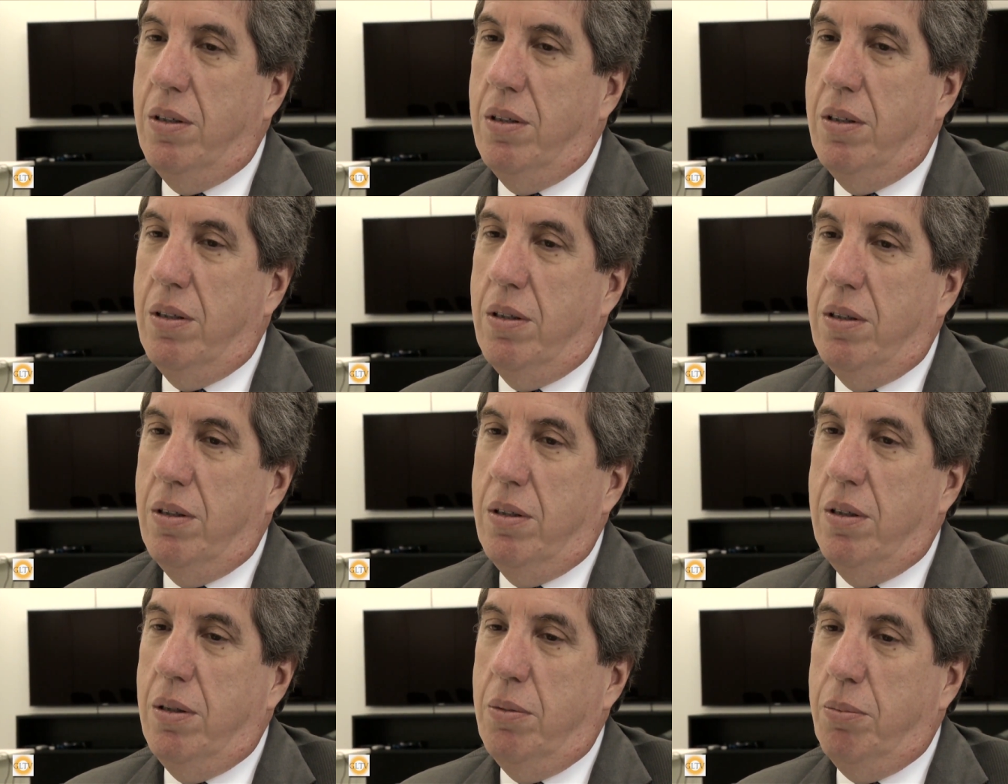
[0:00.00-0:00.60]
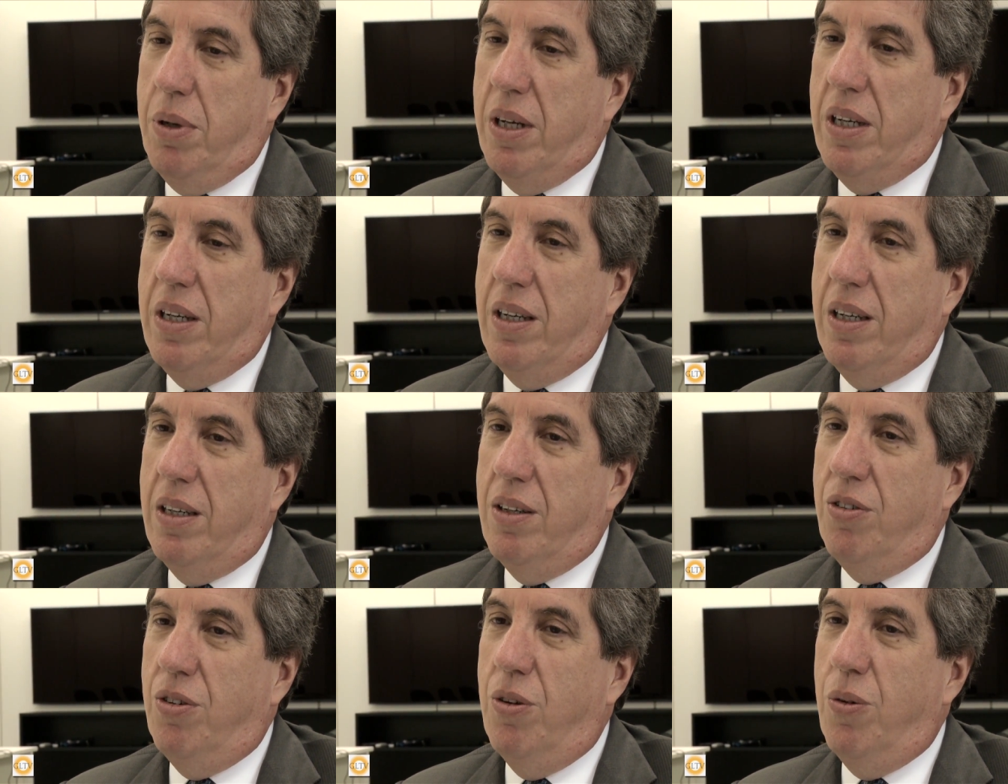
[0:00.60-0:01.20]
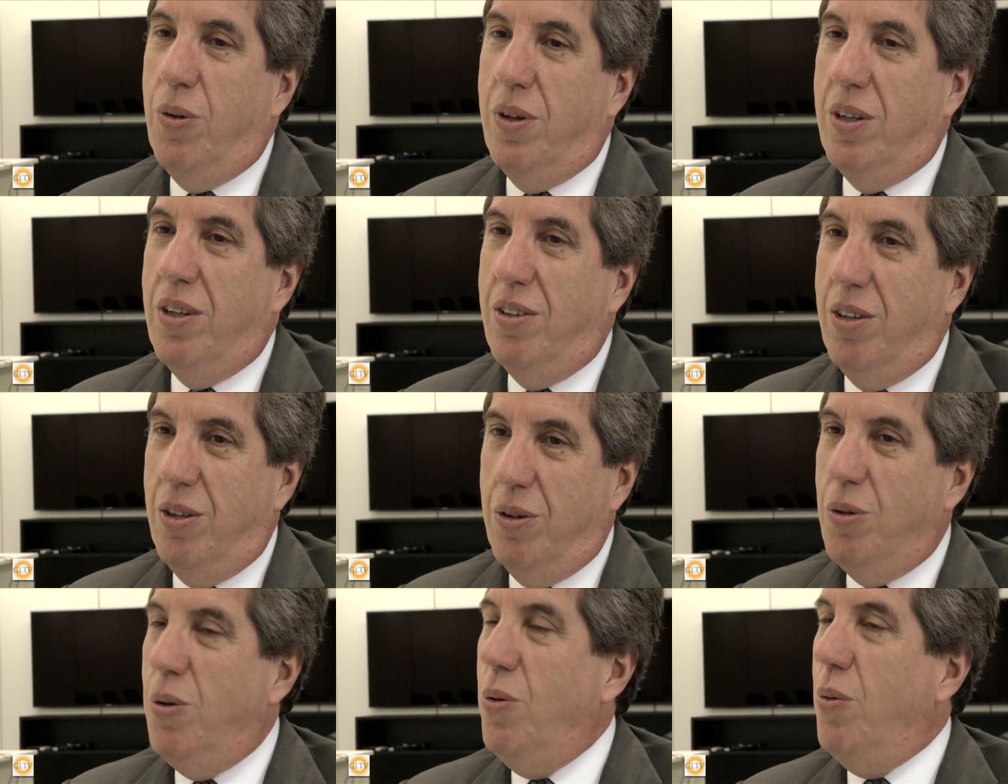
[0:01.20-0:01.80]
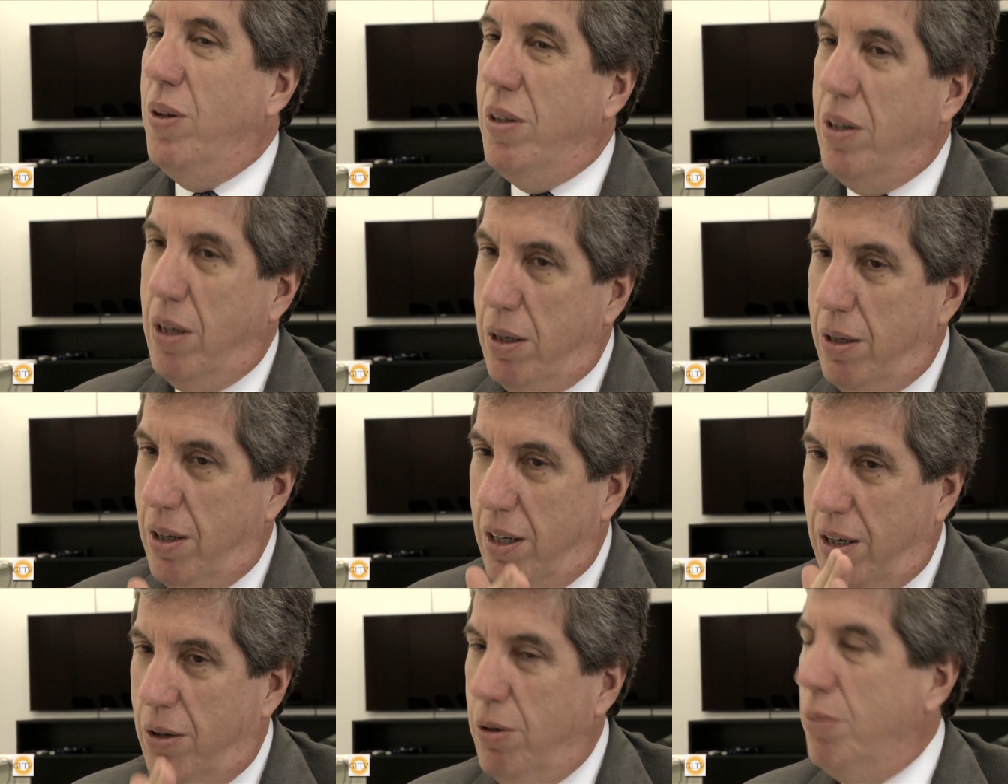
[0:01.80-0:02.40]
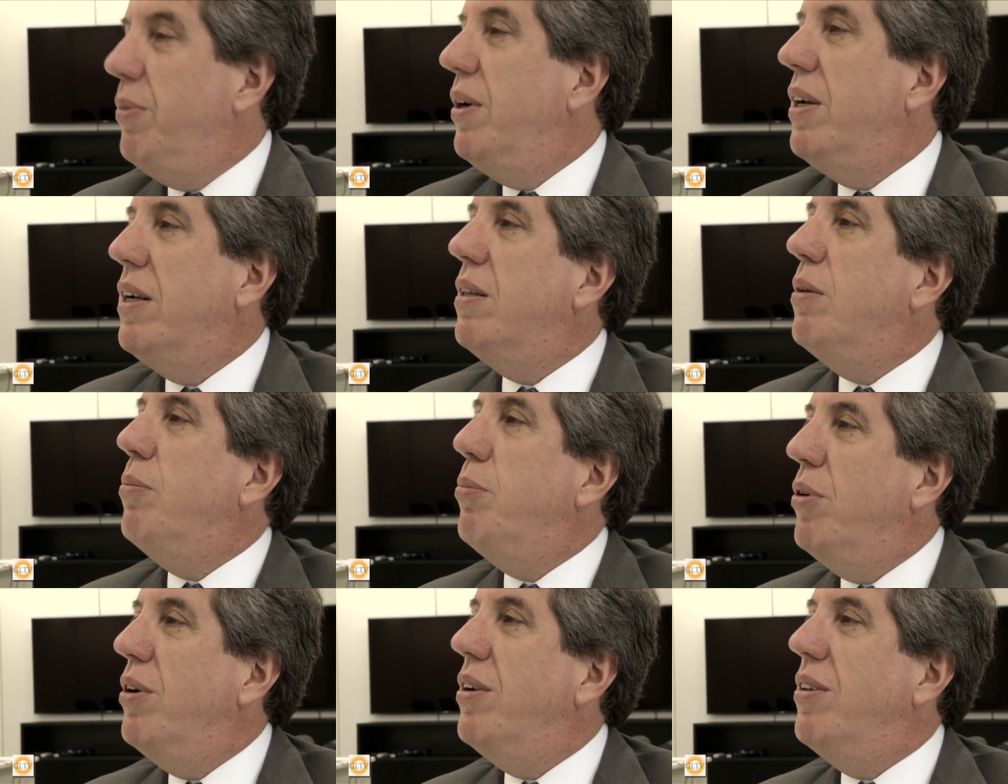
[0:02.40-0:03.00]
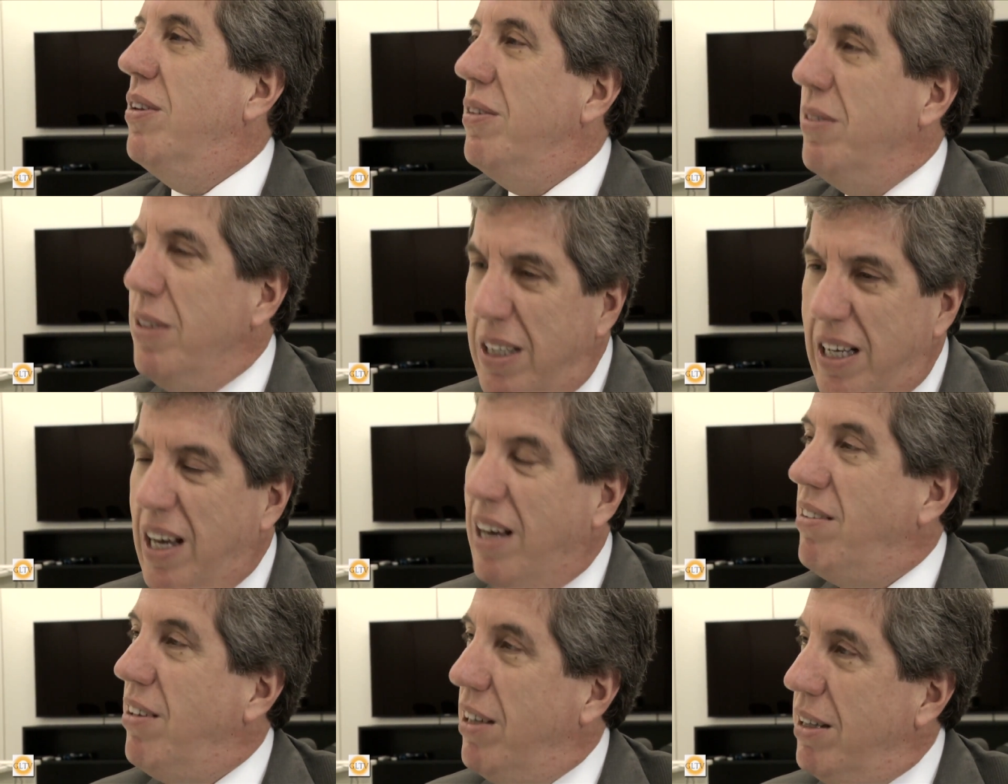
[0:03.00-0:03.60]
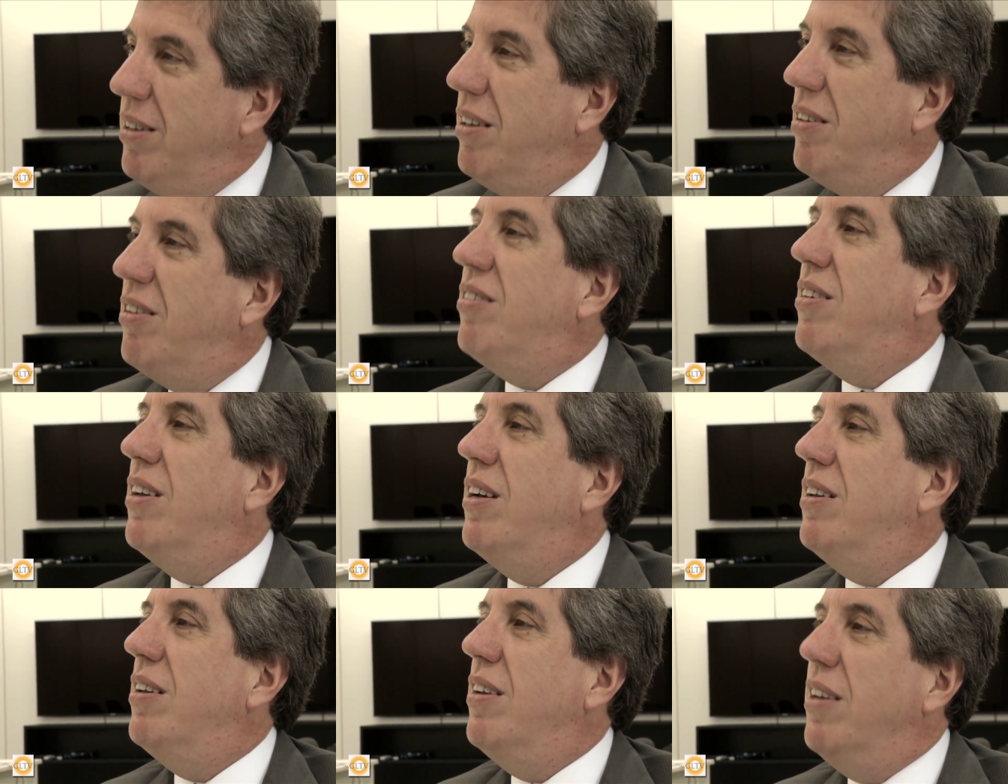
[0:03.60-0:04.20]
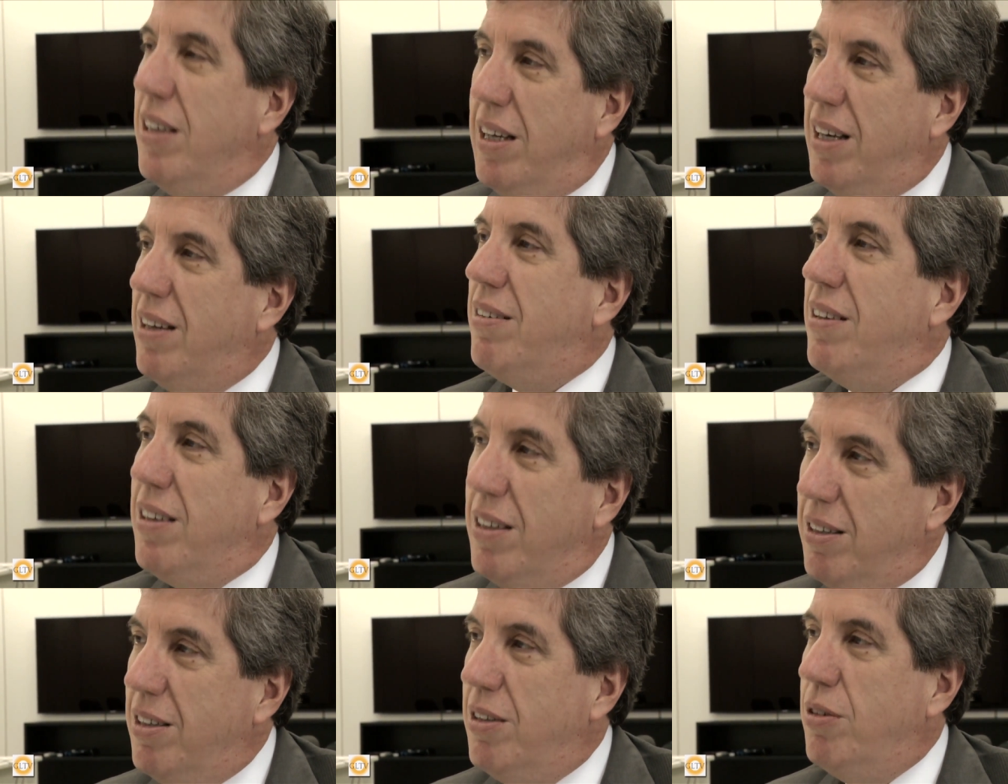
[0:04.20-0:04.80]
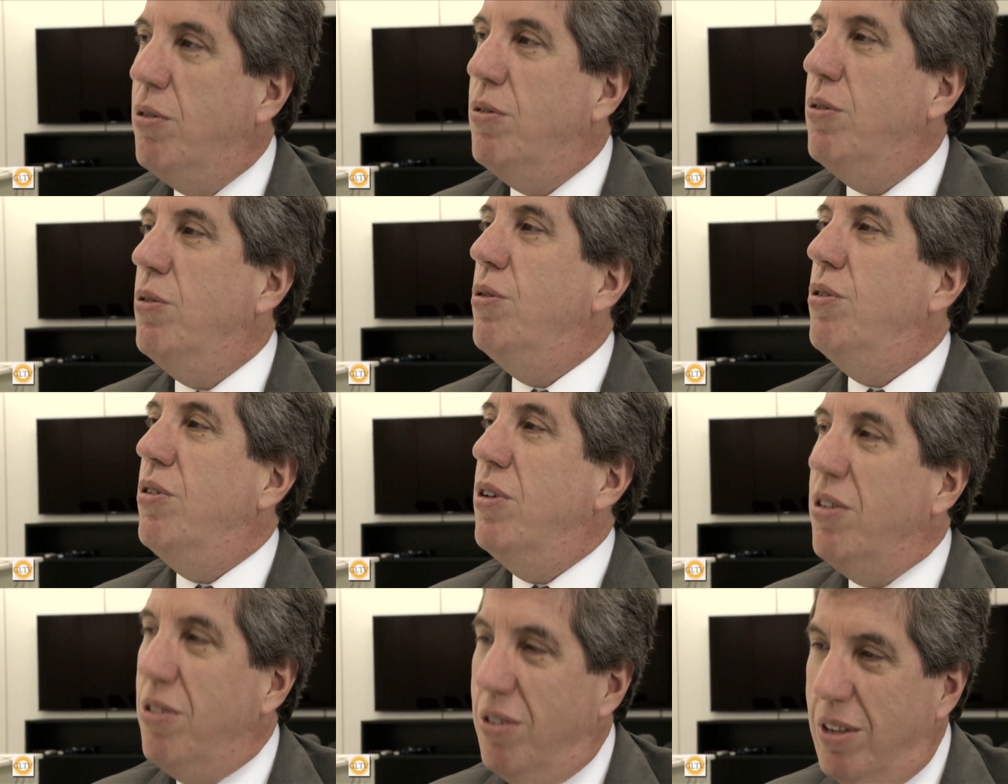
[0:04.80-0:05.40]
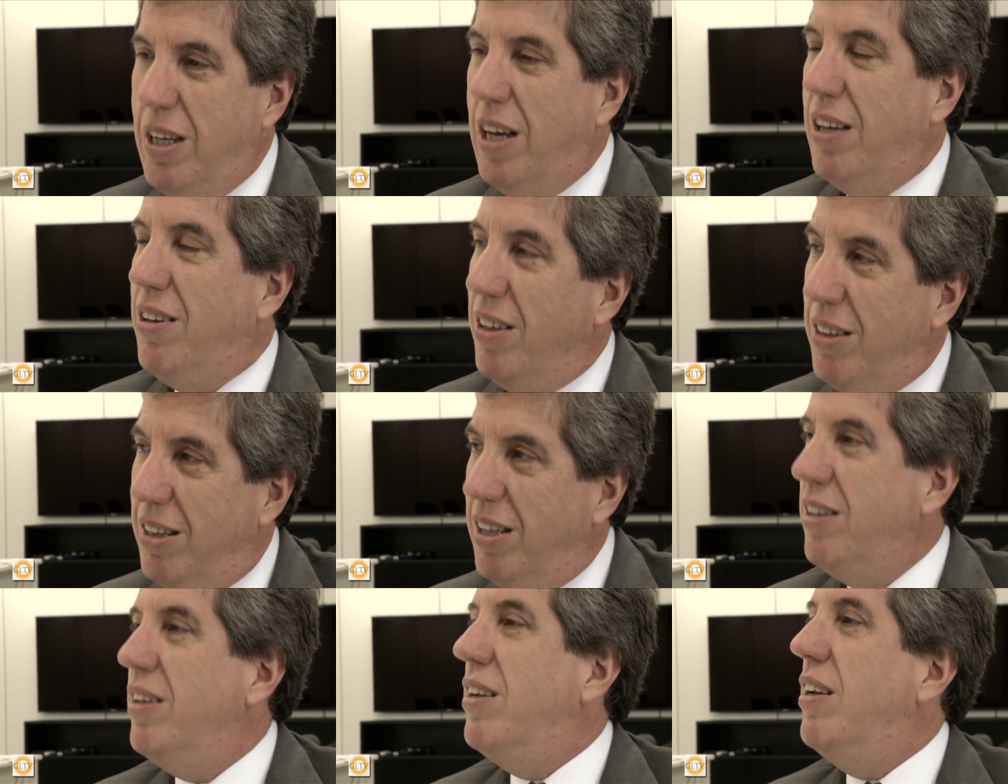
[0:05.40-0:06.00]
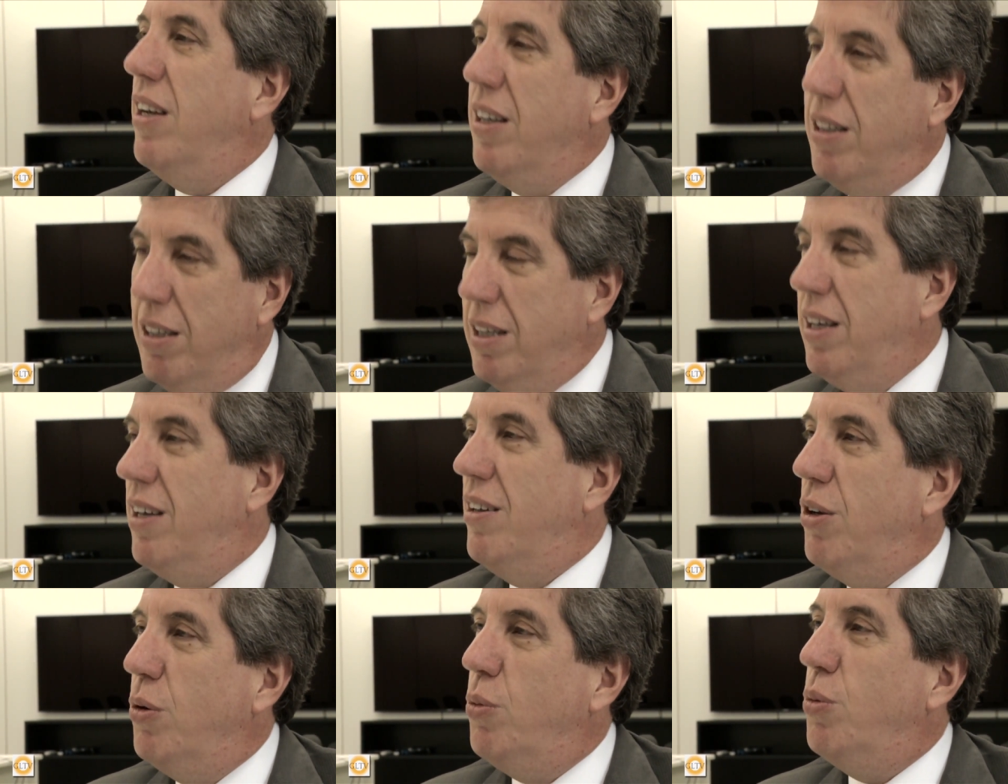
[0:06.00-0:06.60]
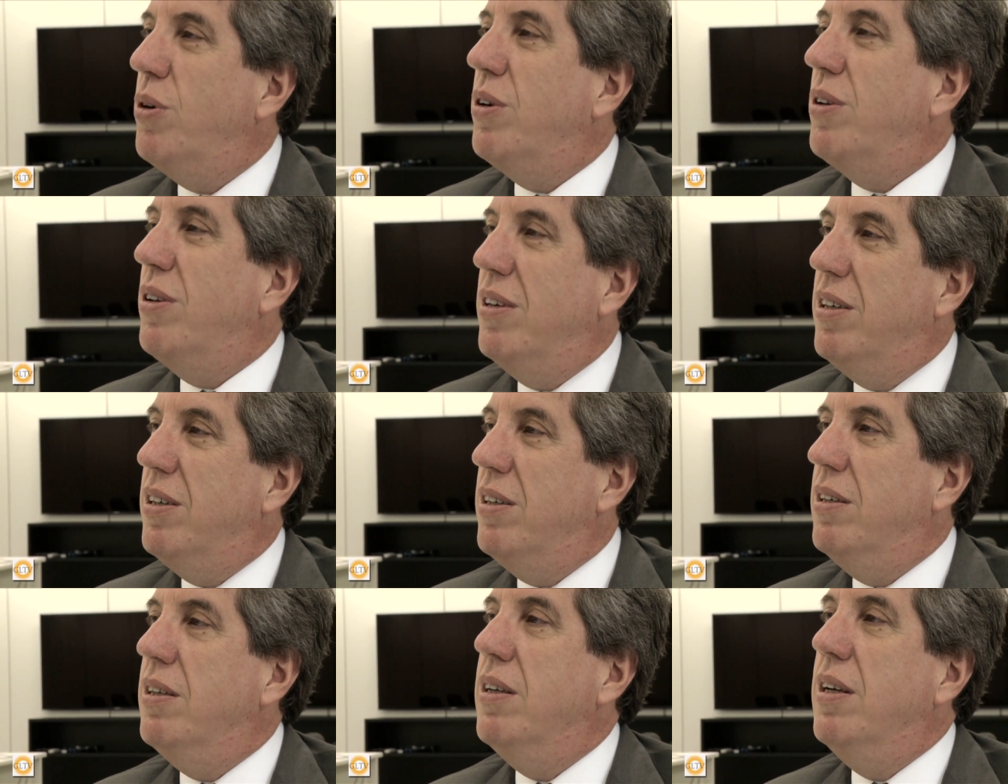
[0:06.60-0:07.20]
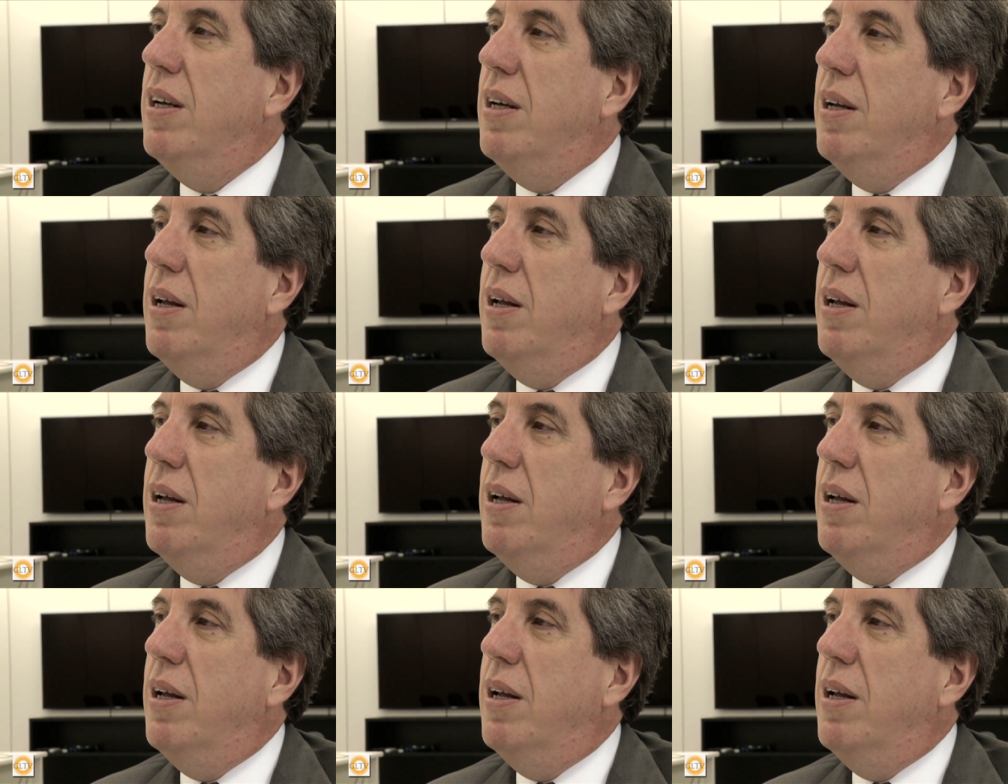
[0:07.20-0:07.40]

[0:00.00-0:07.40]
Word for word: in banking and so on, I said, no, what, I will make it a point. Yes, I did study. Yes, I did do things. Yes, I dedicated. Yes, I worked hard.